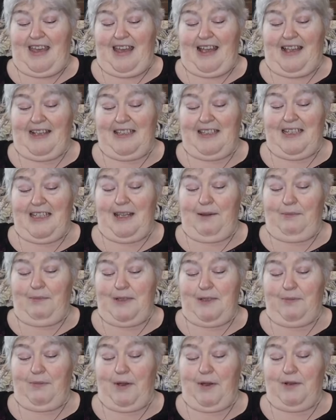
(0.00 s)
A team
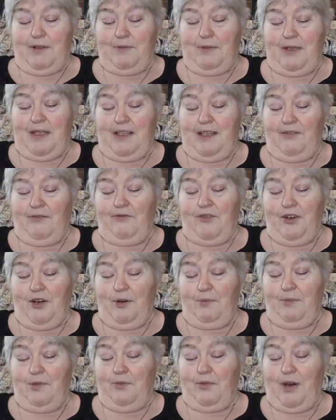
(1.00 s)
spokesman
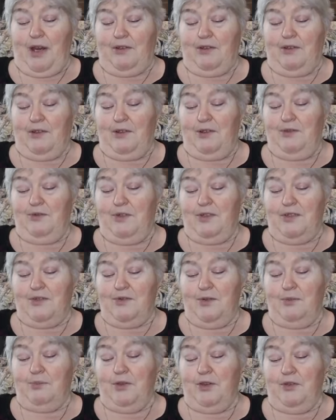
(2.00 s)
confirmed the raccoon was
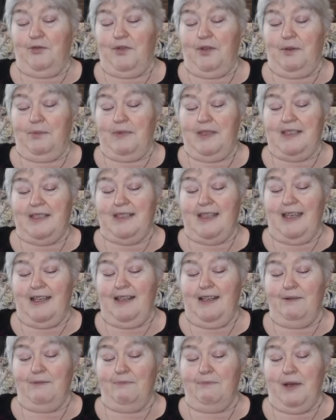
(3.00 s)
removed from the
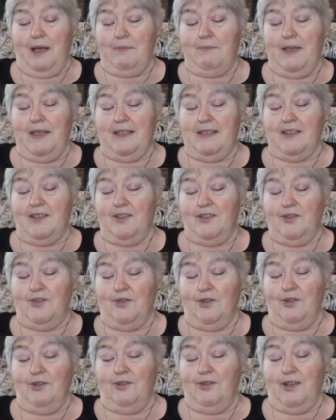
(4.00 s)
stadium by pest
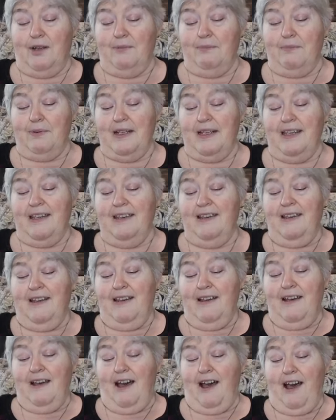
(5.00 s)
control company
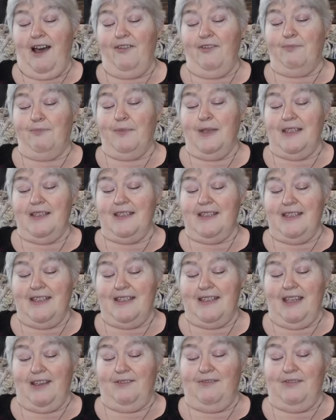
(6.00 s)
Hoffman's and
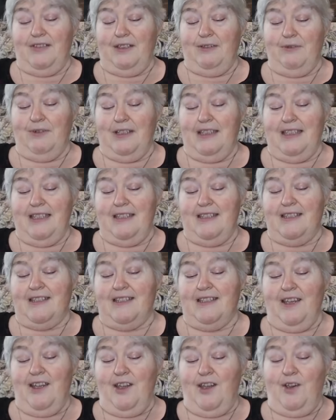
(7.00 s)
safely
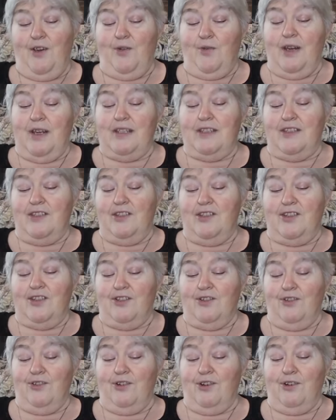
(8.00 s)
released. Rest
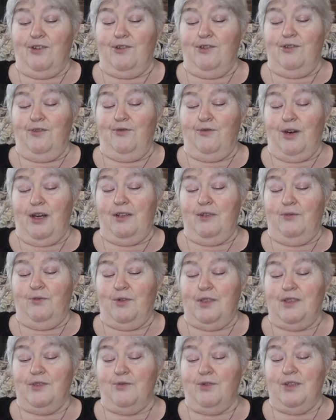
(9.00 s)
assured, our new friend
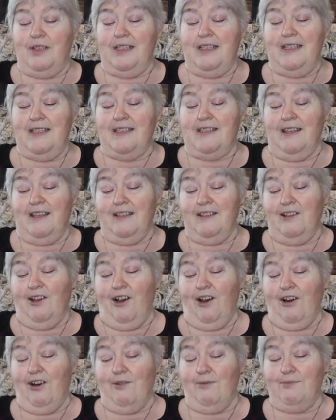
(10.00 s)
was released
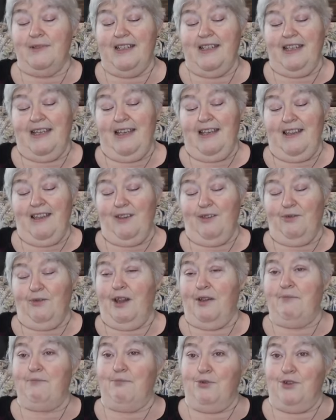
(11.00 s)
unharmed, the
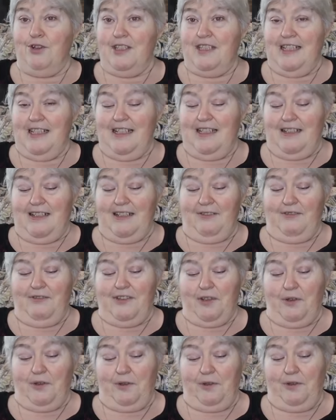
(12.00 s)
representative
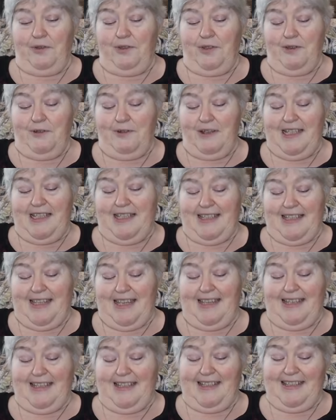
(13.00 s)
told
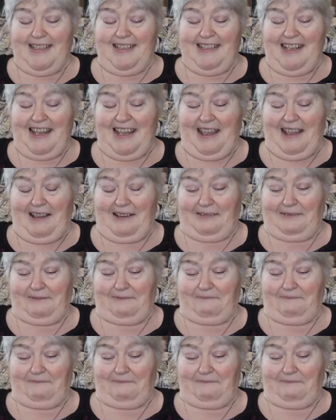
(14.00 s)
USA Today